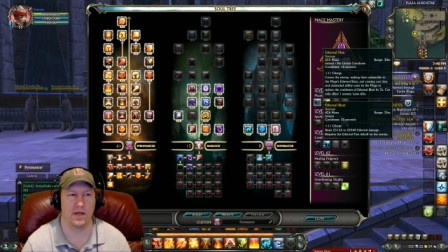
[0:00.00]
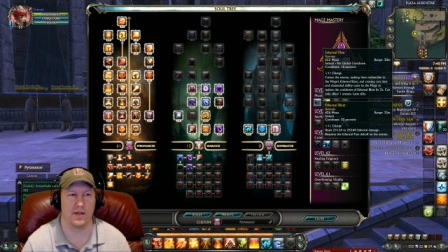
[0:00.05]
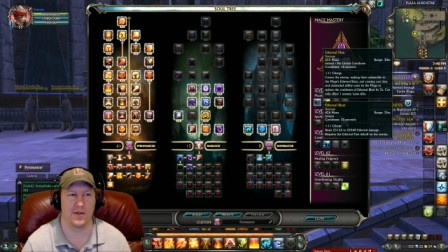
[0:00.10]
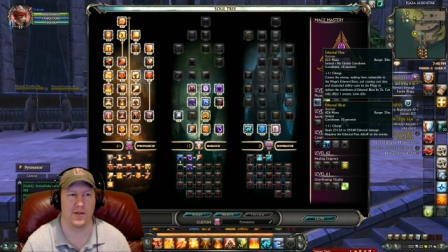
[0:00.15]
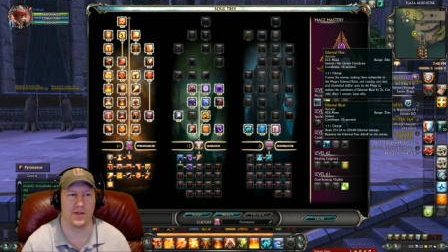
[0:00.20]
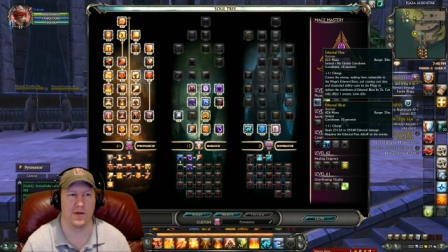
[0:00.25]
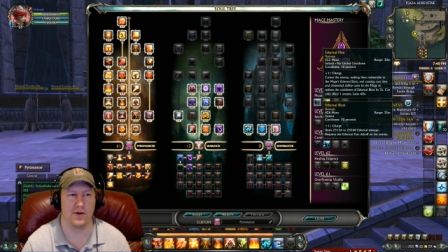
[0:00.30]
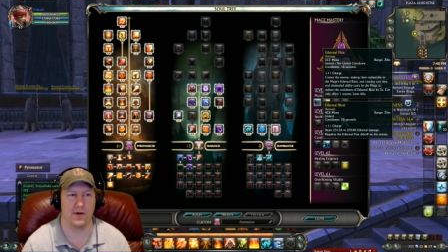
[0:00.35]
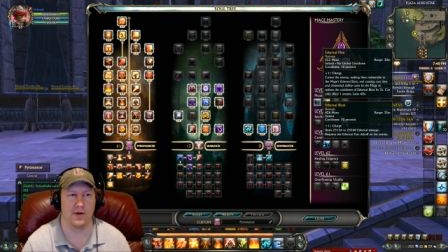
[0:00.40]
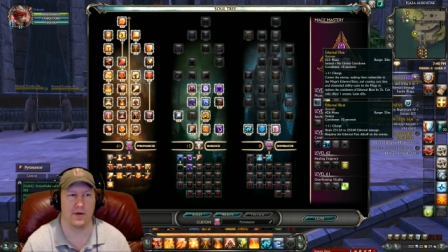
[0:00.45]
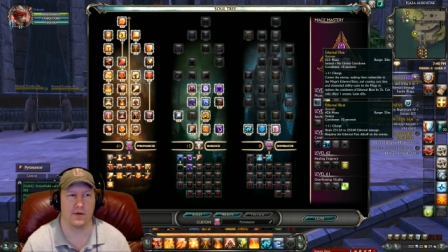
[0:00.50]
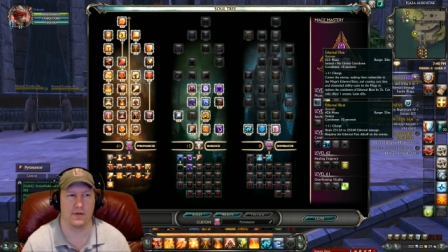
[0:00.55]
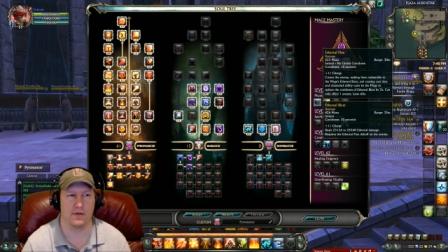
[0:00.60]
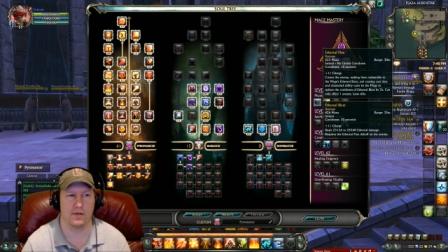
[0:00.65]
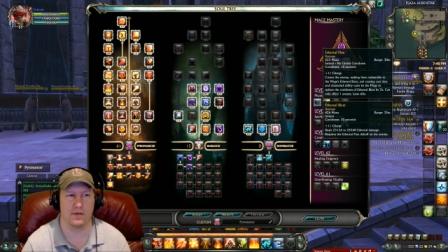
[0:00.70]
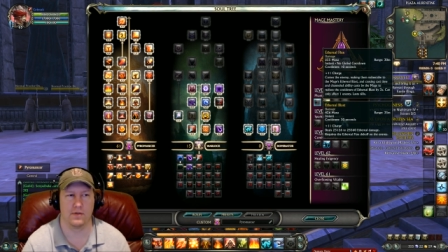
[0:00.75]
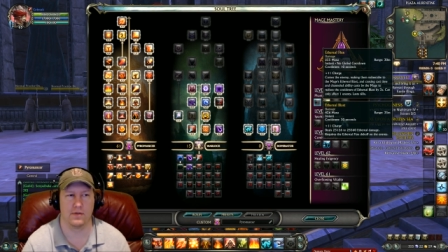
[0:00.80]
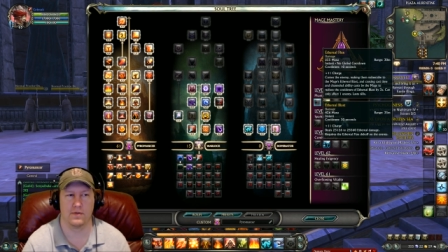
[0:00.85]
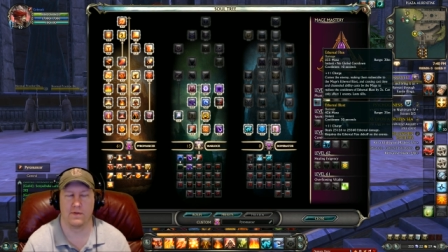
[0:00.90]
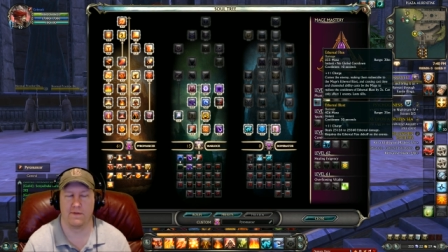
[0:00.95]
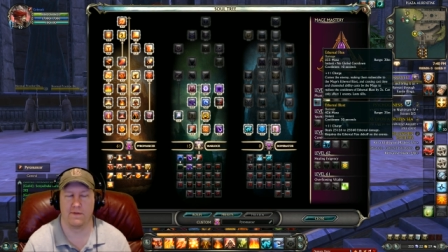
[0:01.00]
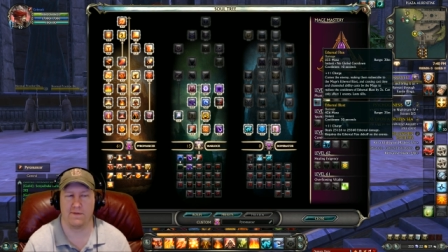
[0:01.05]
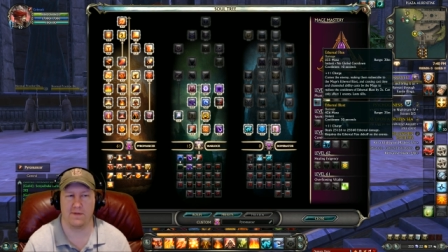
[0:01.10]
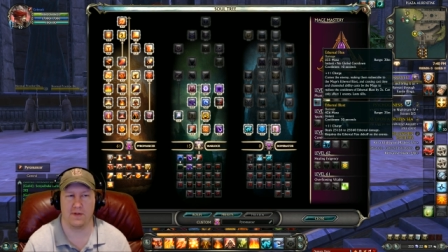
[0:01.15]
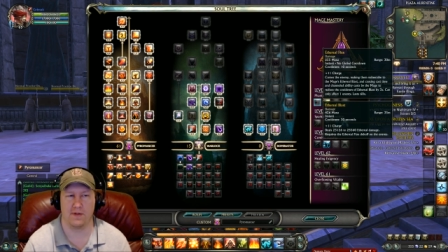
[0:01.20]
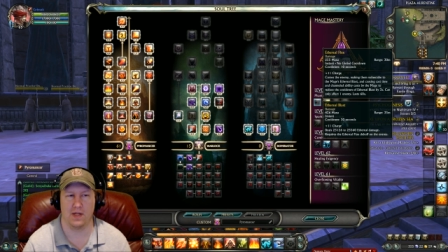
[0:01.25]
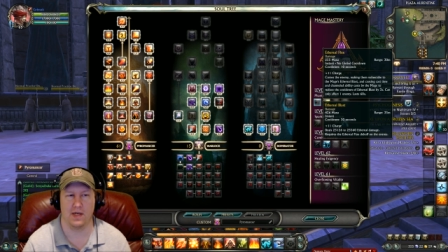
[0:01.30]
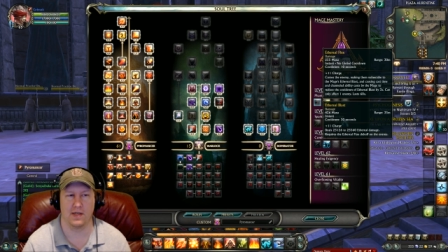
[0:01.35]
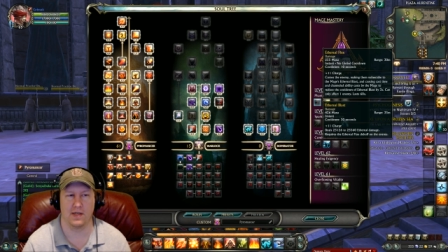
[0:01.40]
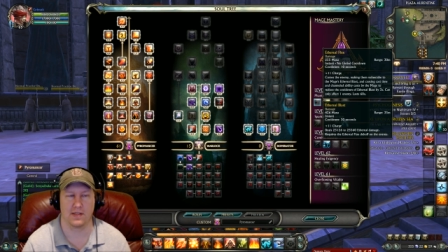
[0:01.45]
Ethereal
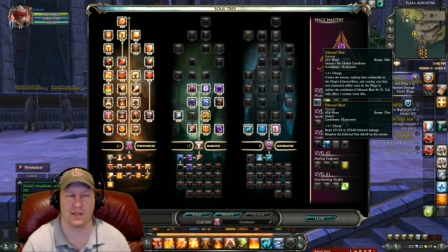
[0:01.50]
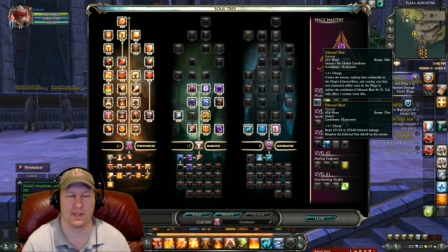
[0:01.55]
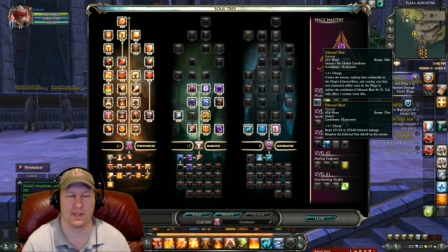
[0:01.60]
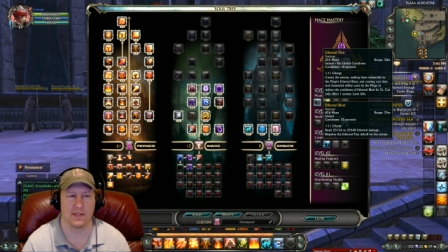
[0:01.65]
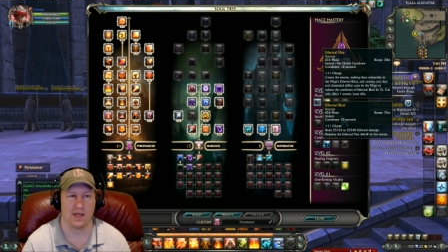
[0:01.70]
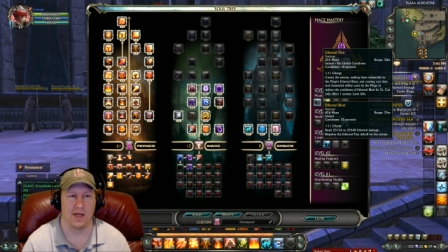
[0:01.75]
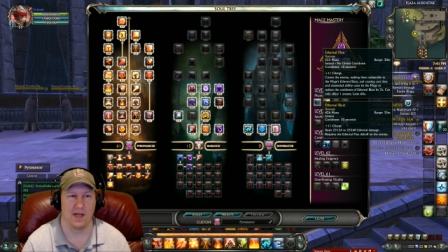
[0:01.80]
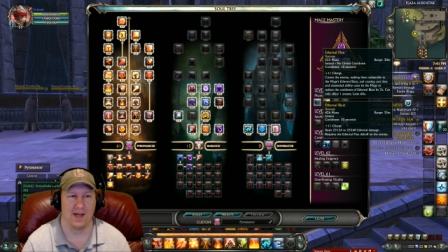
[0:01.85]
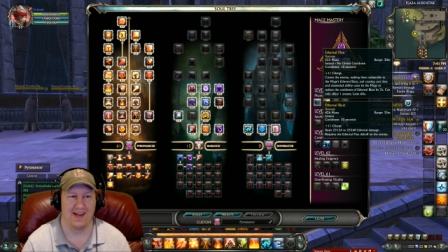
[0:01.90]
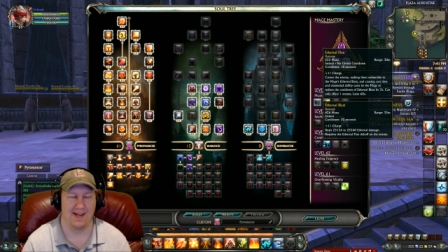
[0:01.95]
Flux,